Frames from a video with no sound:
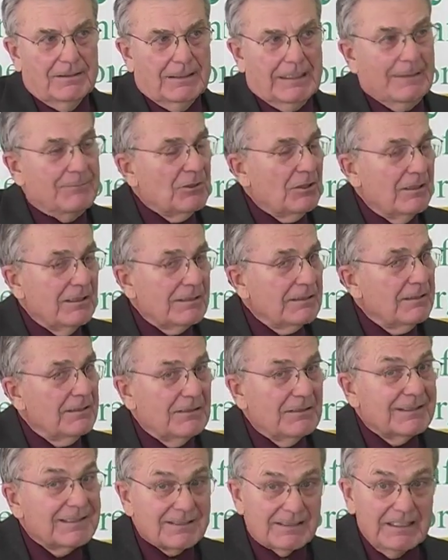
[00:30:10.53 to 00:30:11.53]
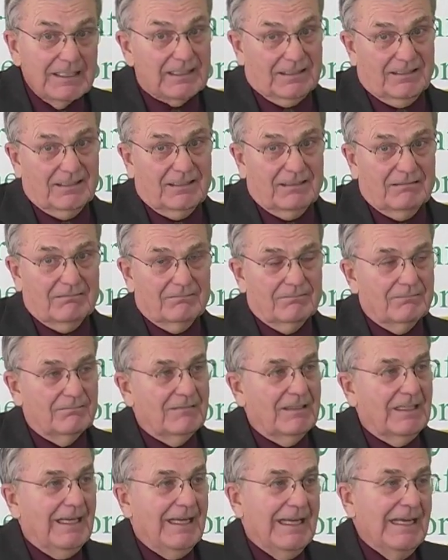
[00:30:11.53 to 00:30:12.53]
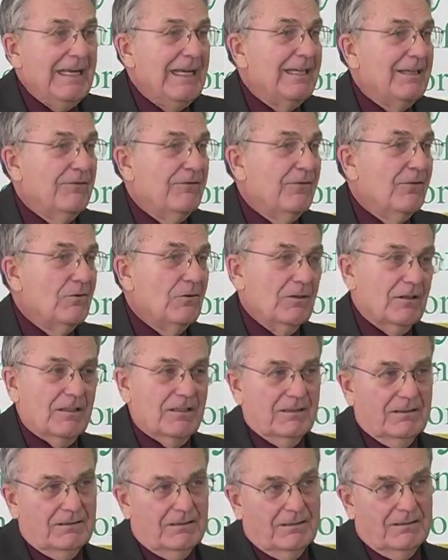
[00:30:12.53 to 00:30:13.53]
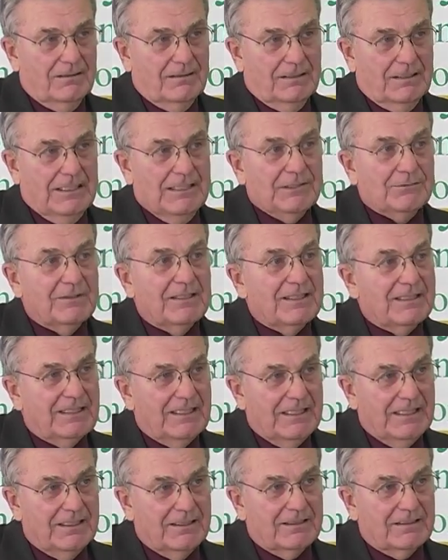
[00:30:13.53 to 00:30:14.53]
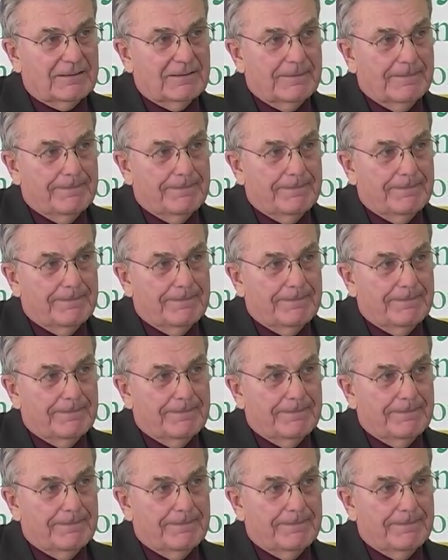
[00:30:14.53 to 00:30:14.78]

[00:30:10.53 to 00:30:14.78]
I'm talking 6, 8, 4. That's what it takes.